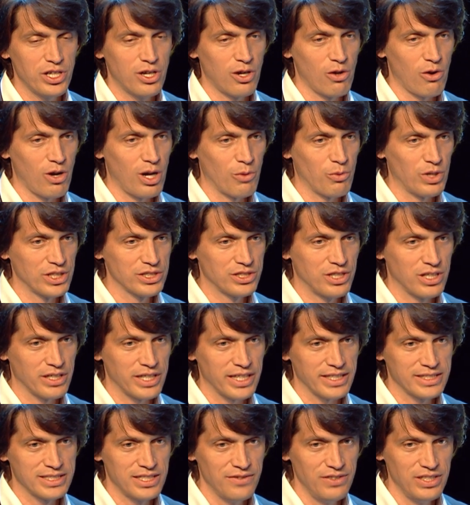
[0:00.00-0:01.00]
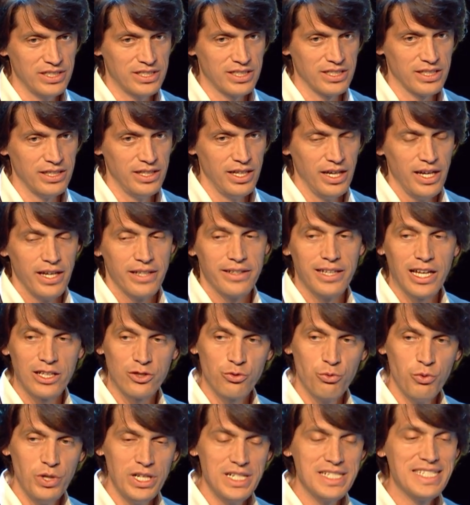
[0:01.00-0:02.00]
LoRaWAN connectivity
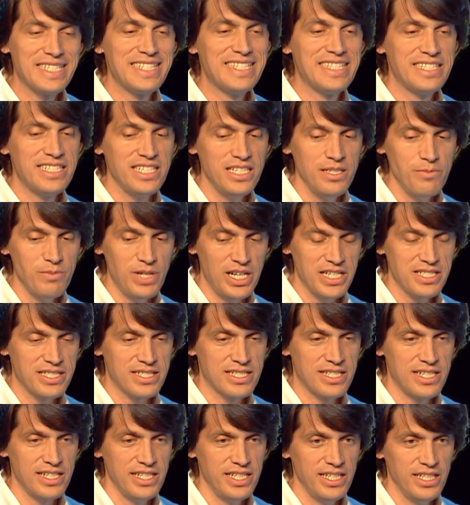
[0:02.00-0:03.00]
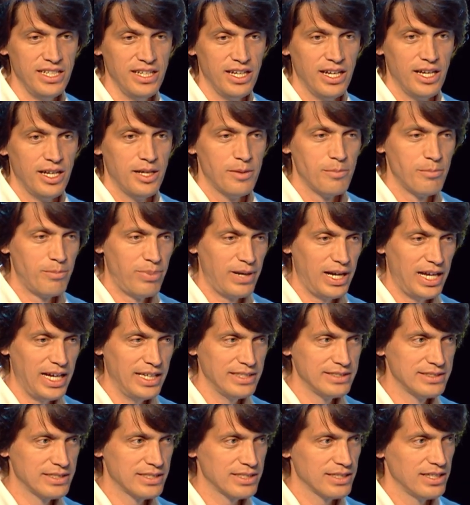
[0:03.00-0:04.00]
that will seamlessly
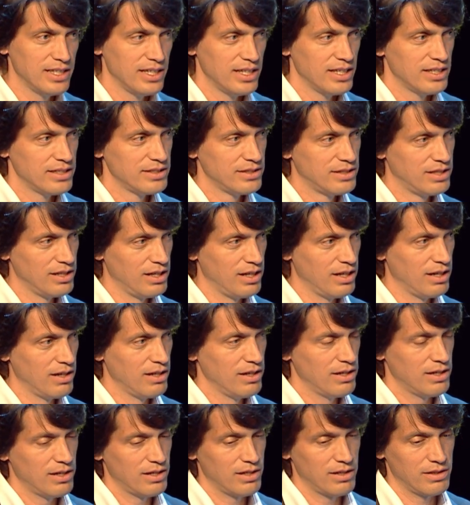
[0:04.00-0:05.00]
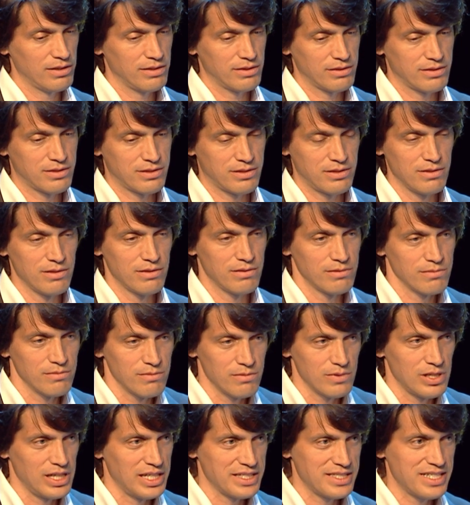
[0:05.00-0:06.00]
blend
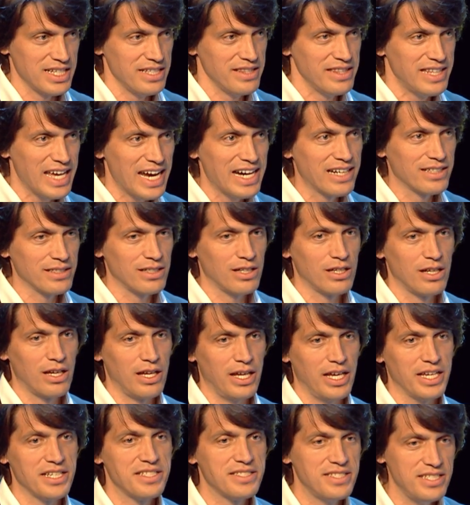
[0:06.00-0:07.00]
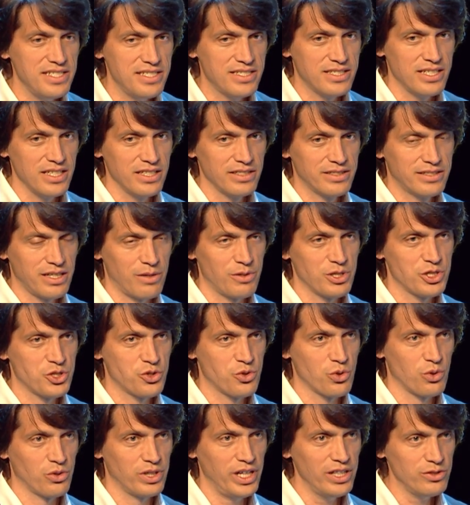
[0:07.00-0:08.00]
let's say, their existing
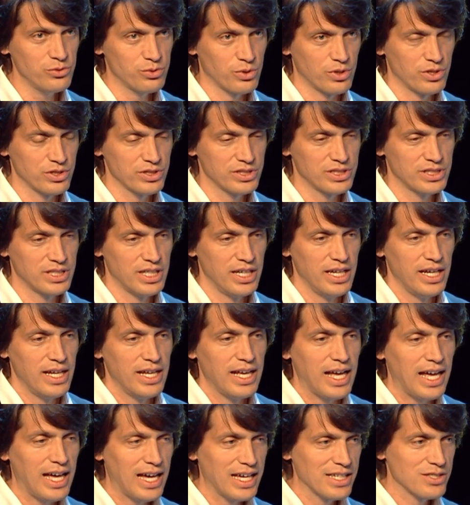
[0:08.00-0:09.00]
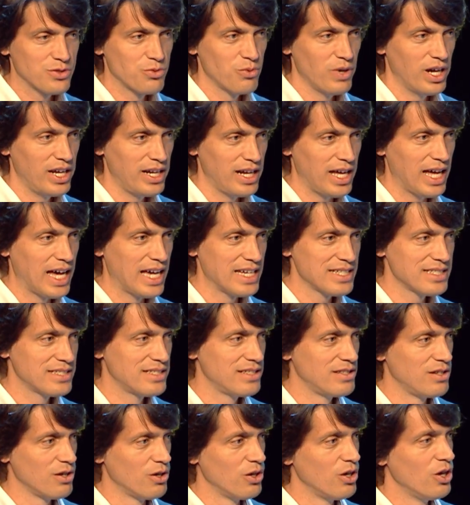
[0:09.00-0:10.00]
terrestrial networks as well as
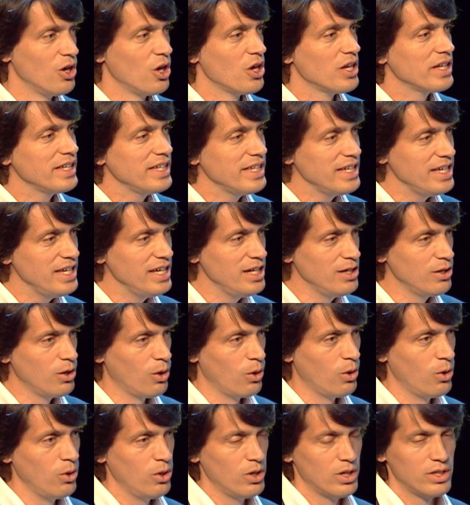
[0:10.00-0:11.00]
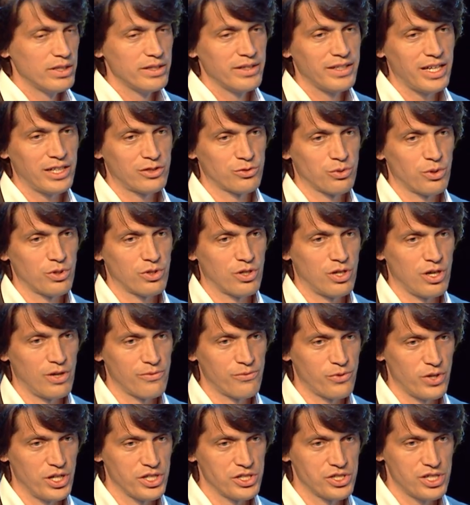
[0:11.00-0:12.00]
the ELO network
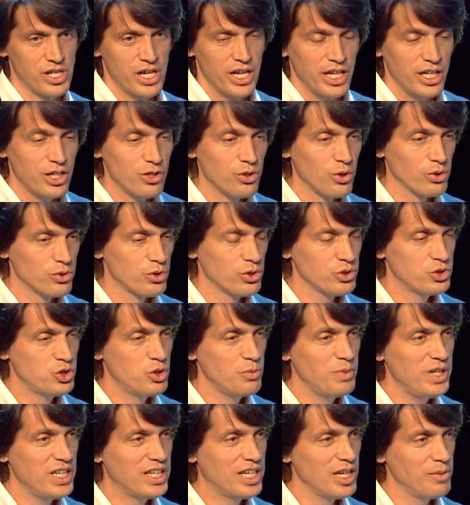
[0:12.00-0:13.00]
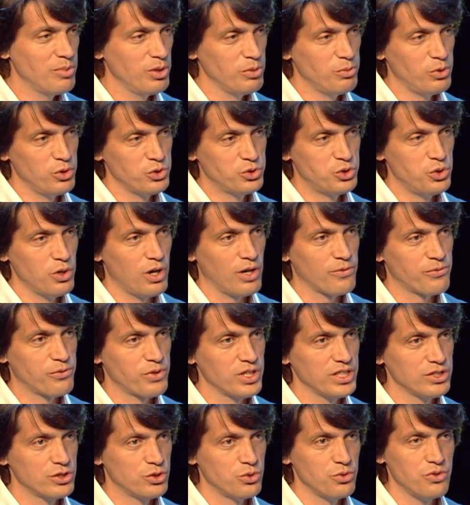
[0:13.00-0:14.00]
coverage in order to be capable to
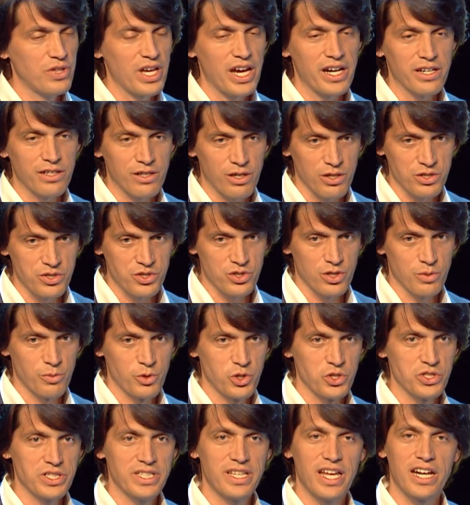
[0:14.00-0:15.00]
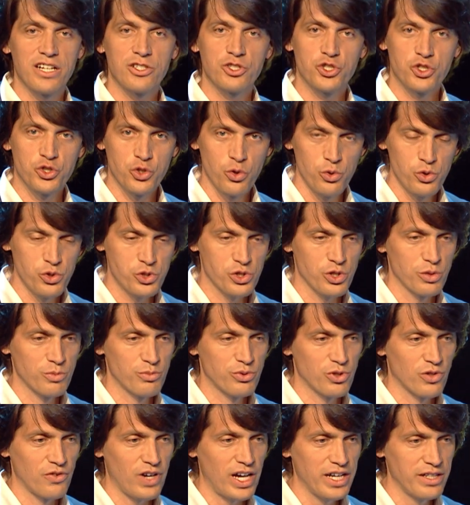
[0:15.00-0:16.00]
offering to their customers, their solution
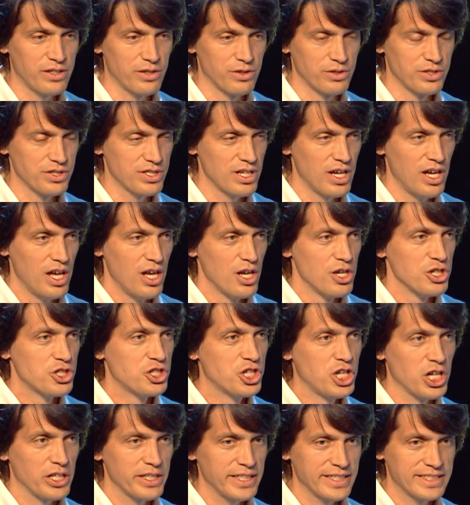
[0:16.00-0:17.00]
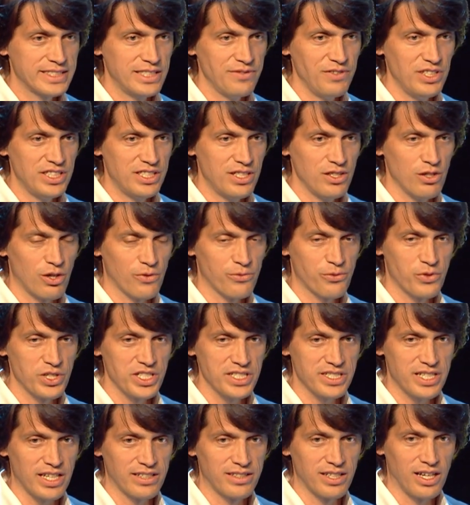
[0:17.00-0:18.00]
providers, connectivity
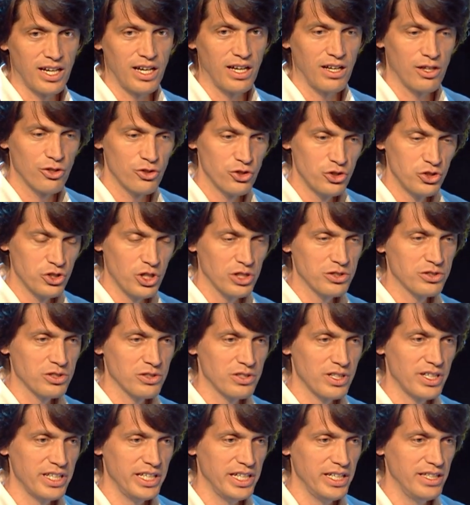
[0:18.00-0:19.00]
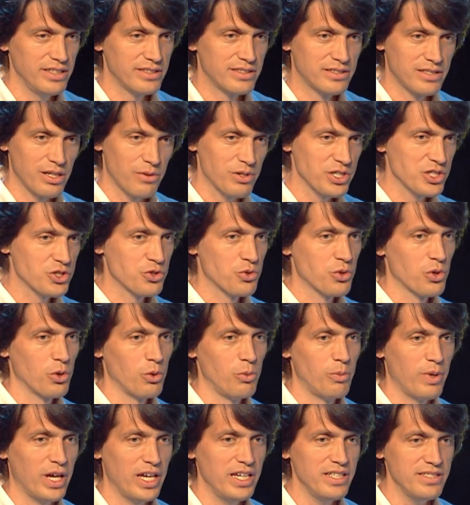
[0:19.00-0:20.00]
offerings that are not only terrestrial
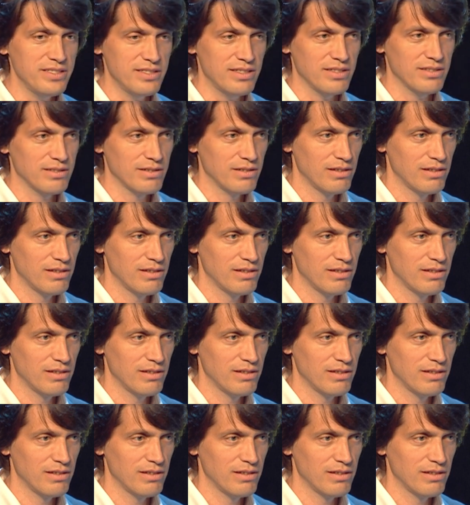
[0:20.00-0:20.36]
based